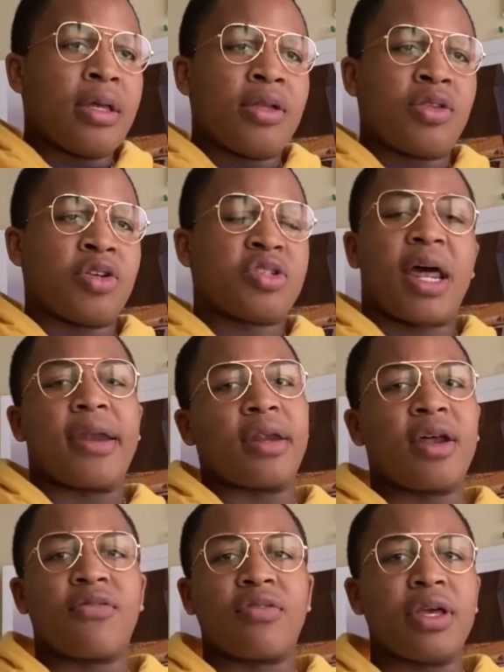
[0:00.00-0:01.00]
there's not
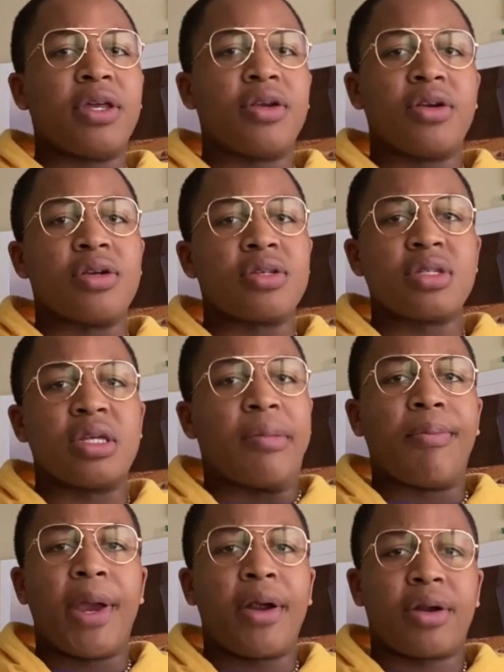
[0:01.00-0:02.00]
enough leaders in
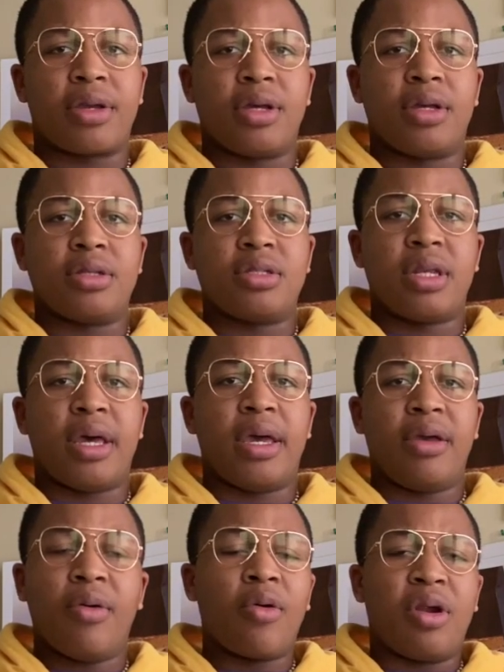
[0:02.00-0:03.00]
America today
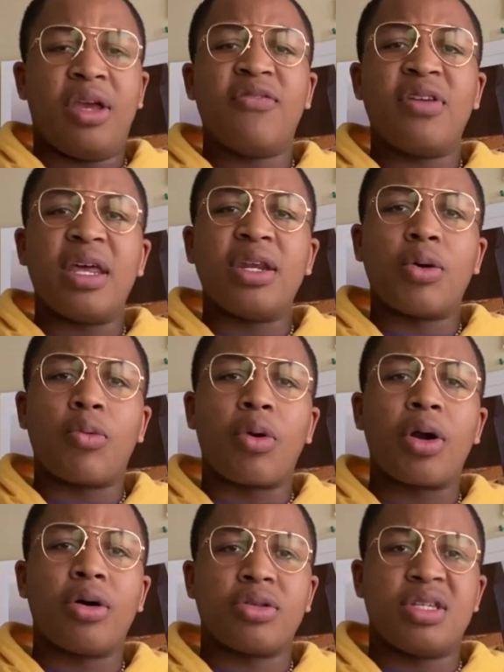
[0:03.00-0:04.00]
or even in the
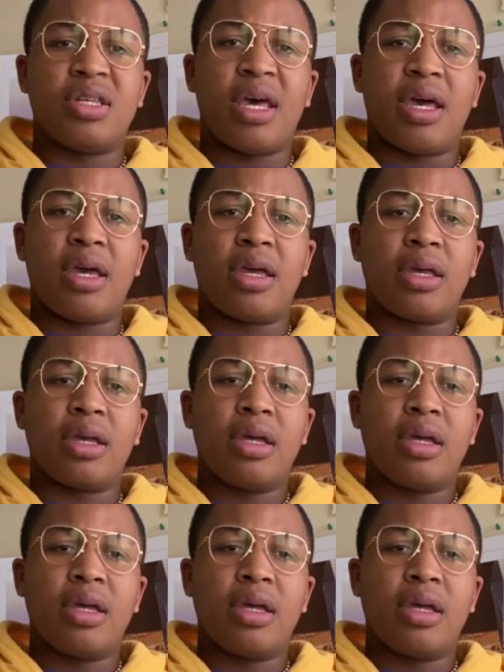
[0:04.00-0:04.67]
world today.